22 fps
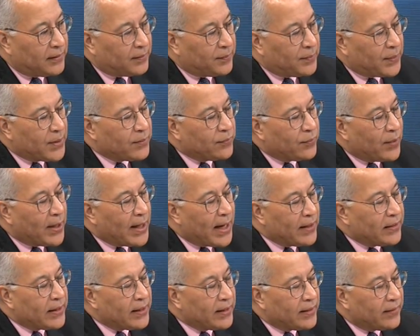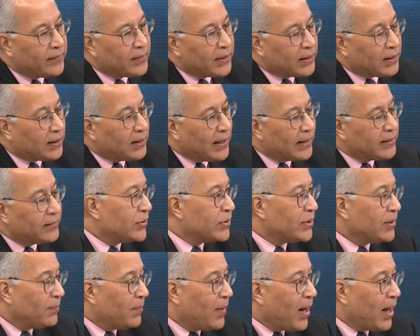But when I think of the
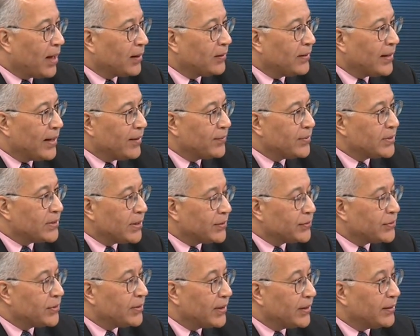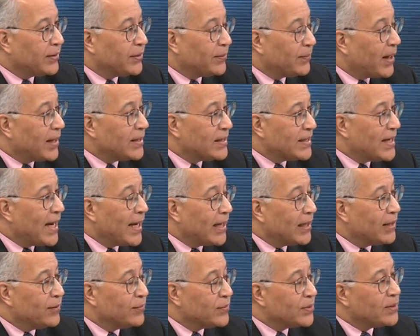collectorship model that was ushered under by
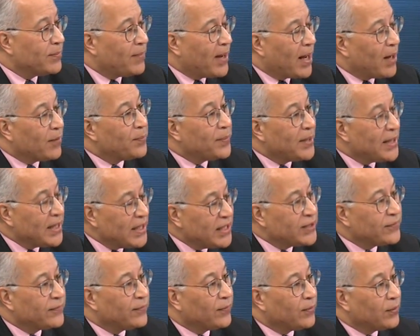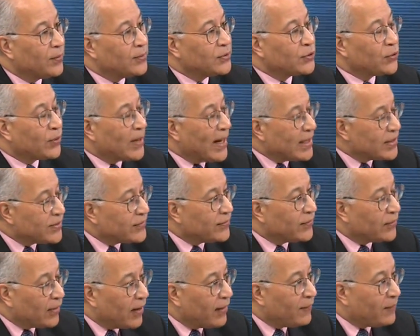Deng, it was about peaceful
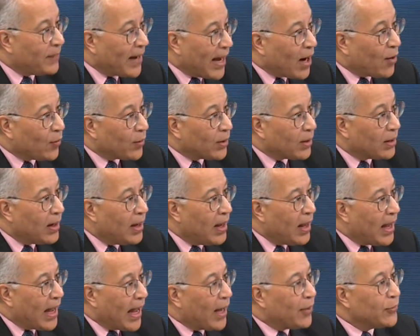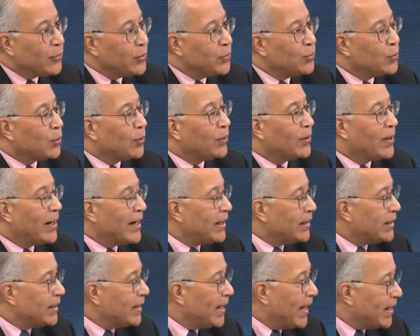transfer of power. How do you
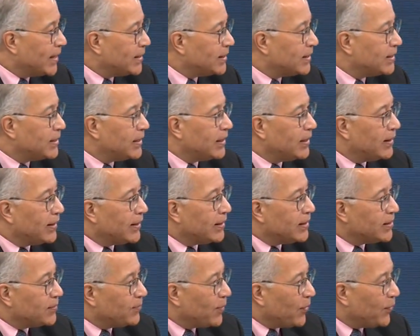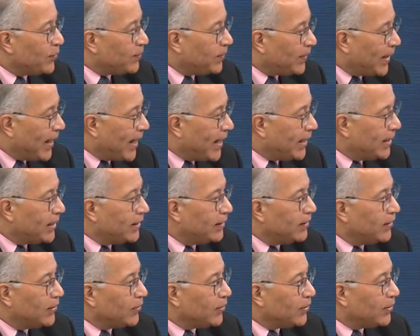create an entity that is both
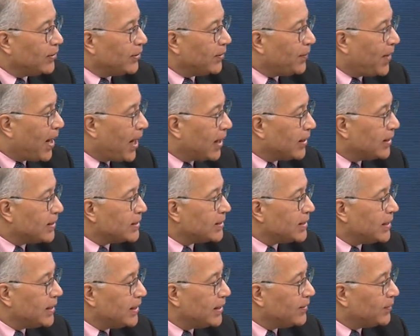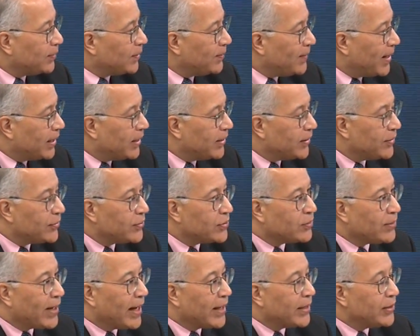planning your policy, implementing your
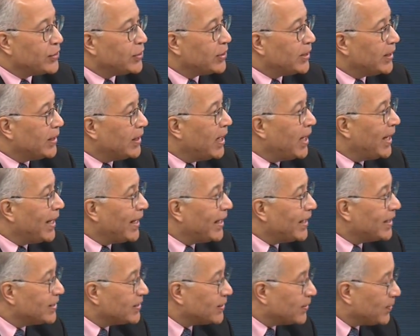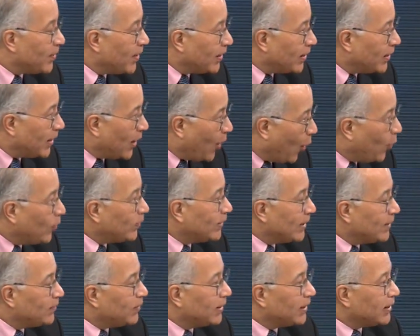strategy? It is the
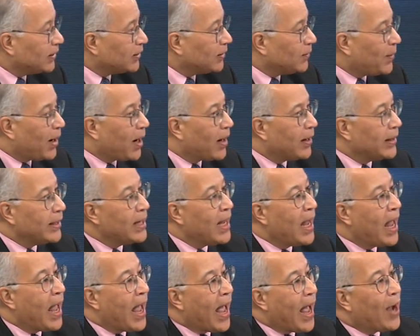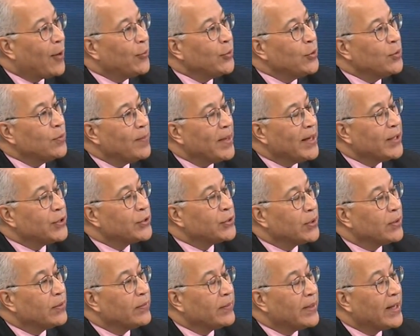only political party. How do you make
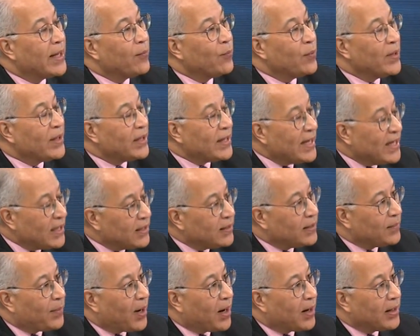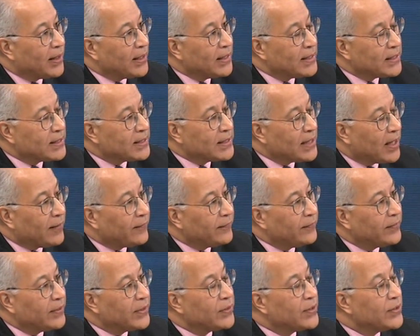sure that within the party
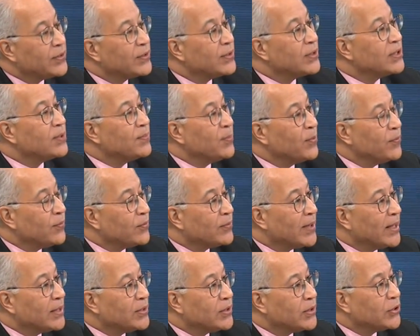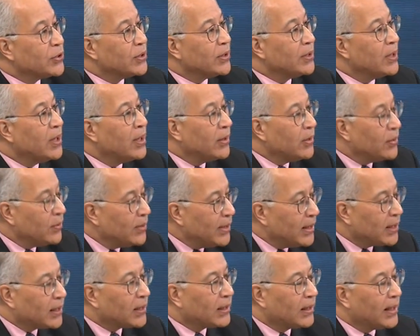itself that there's a smooth transition? You
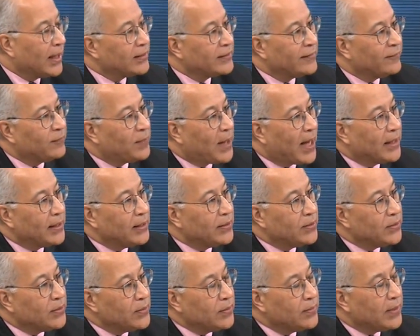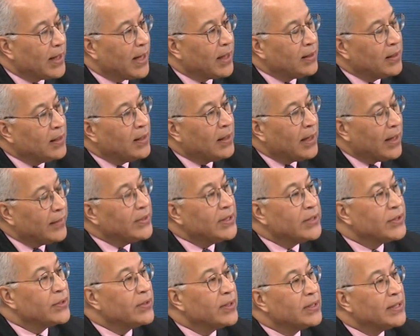need a collective body to do that. And
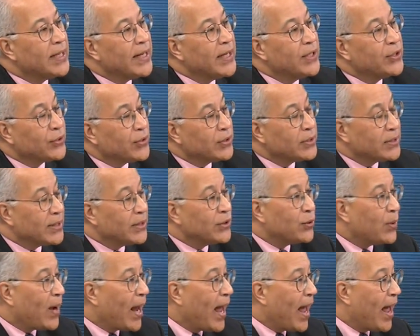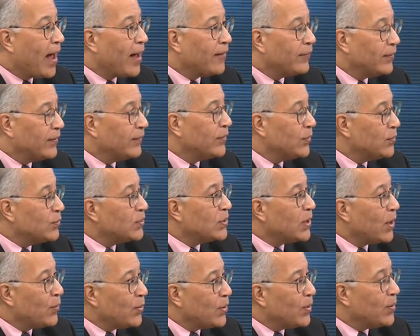these are the dangers that you have if
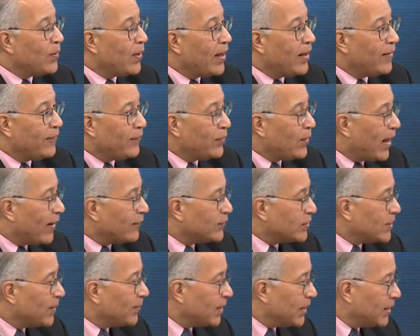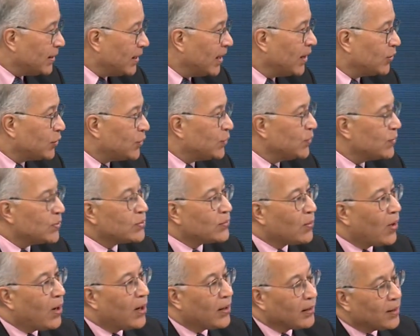you have somebody too
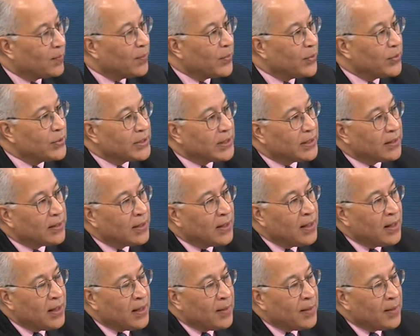strong emerging.